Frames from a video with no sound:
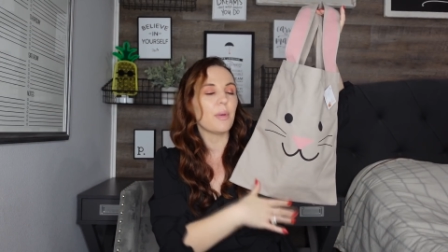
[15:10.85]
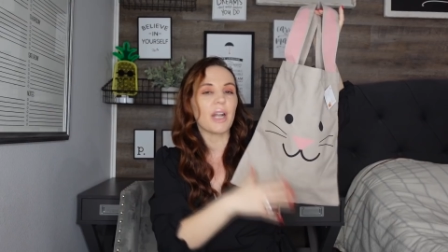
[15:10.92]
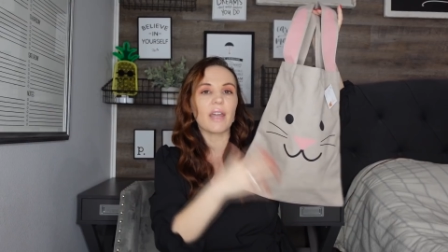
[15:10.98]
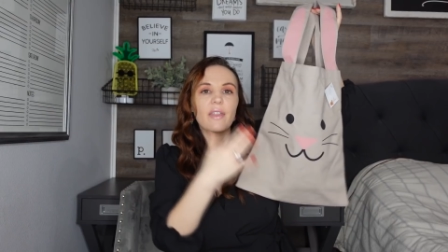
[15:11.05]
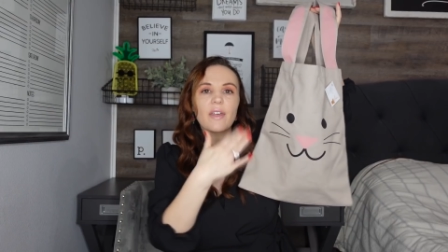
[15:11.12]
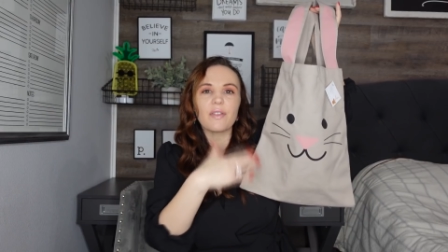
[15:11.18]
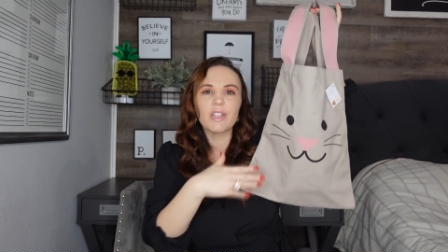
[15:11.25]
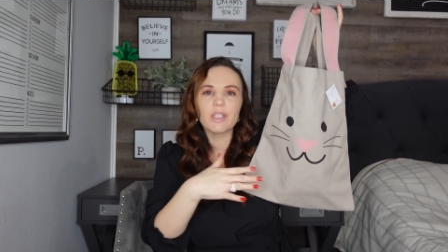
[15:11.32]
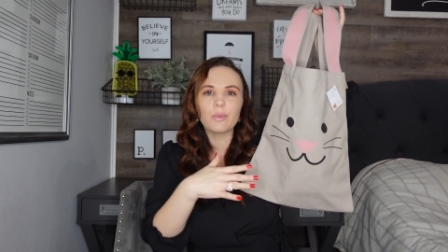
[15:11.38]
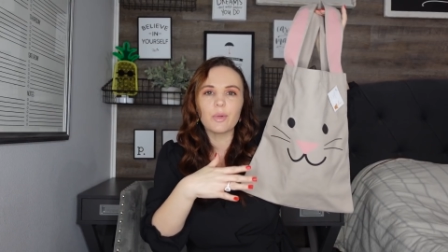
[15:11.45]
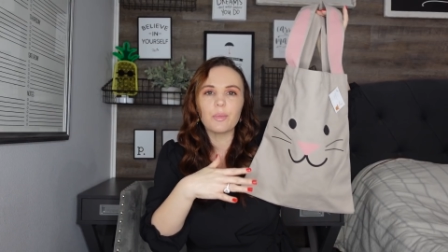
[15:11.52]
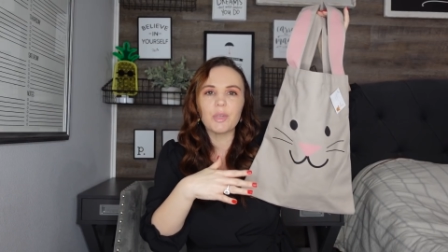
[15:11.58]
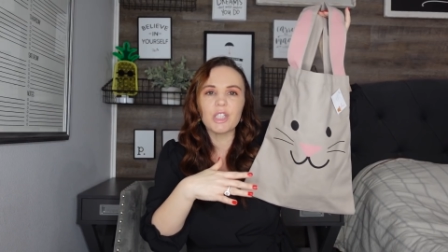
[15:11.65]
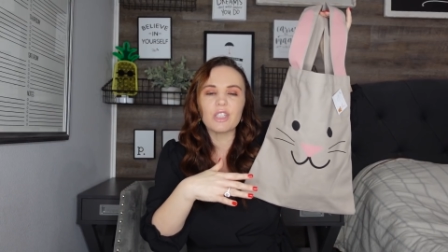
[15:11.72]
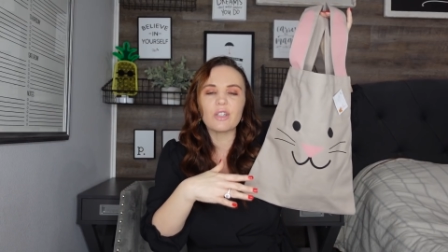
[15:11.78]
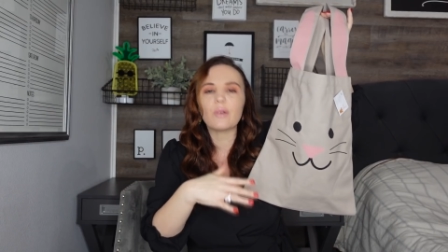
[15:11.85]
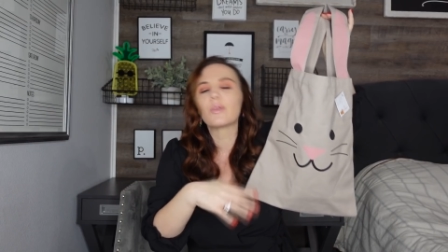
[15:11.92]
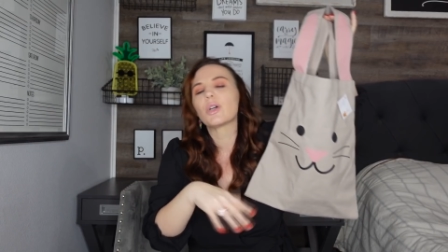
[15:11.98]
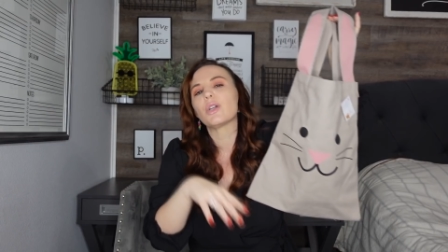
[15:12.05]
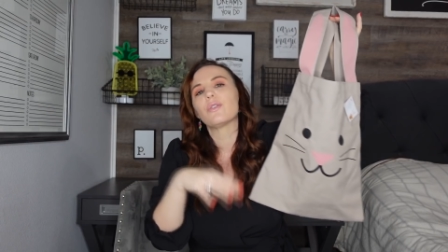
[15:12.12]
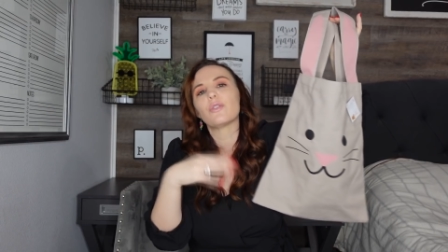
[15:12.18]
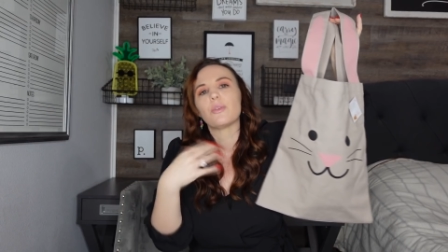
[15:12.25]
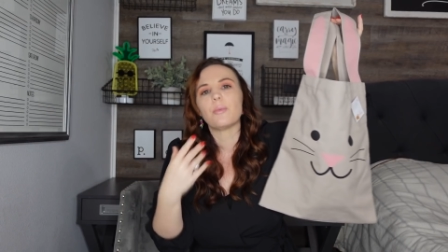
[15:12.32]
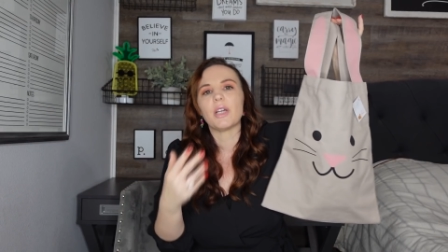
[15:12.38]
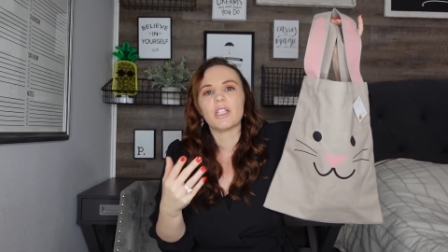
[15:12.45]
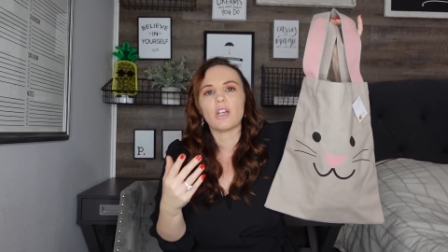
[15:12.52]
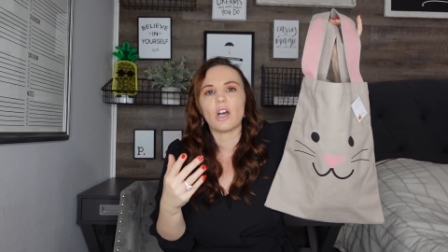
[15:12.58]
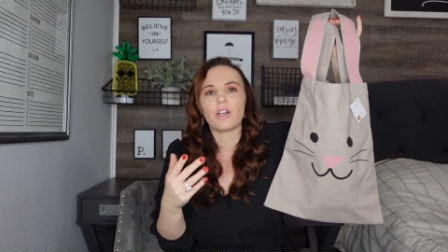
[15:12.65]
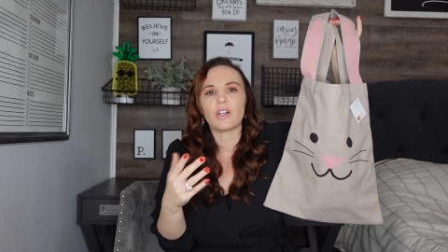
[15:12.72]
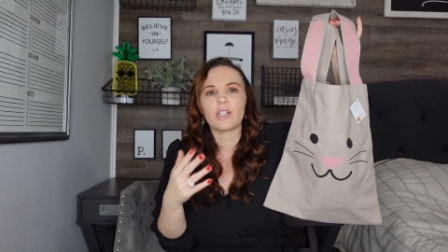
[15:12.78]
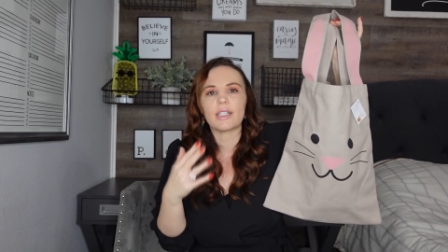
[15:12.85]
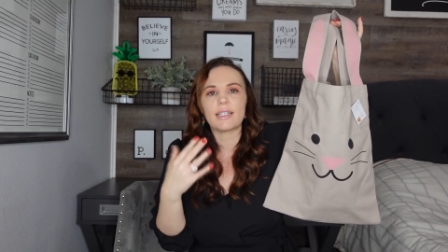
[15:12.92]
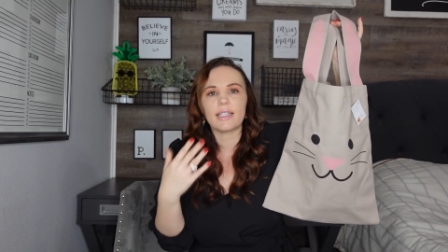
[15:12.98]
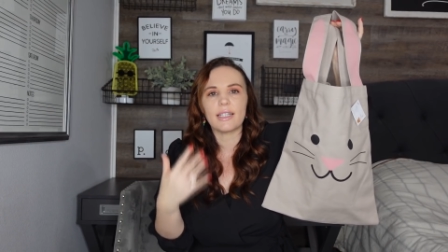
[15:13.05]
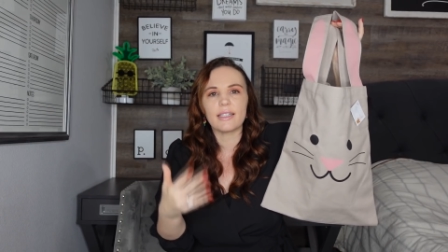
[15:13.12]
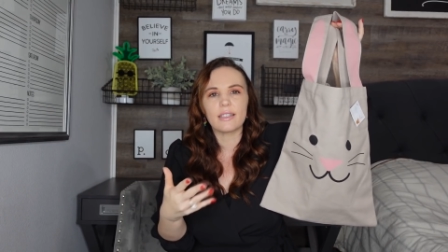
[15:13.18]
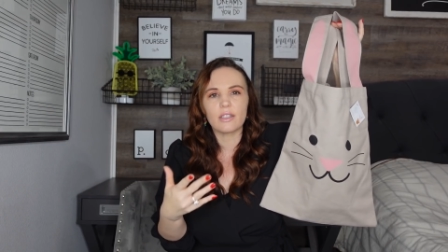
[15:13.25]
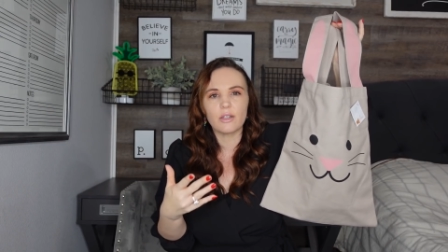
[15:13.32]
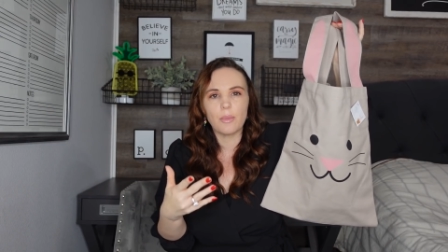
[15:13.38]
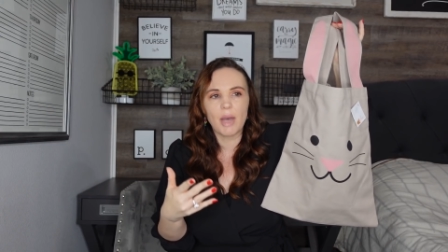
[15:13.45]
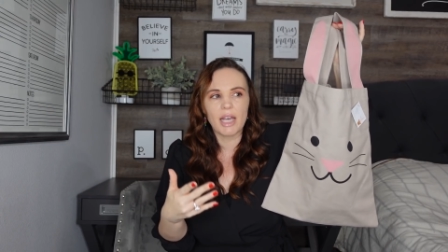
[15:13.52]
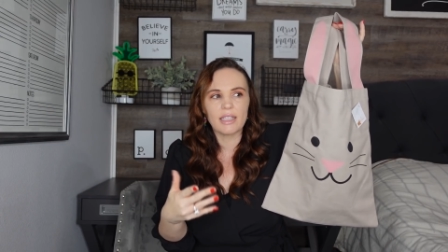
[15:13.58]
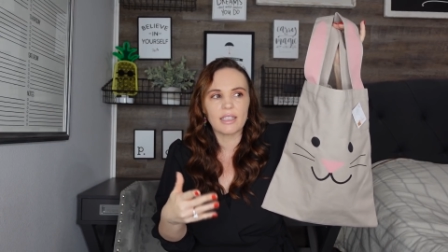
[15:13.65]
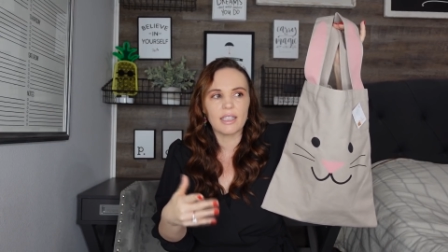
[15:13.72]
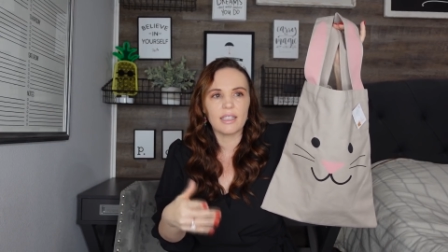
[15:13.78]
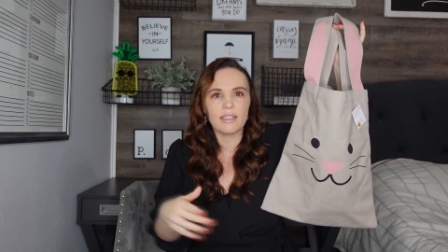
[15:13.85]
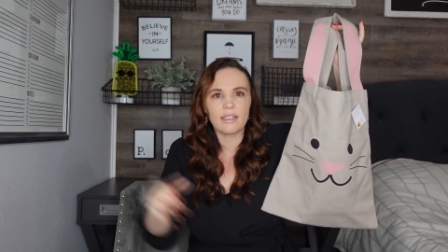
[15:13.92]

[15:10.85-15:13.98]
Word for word: but I thought this would be so good for my daughter's Easter basket.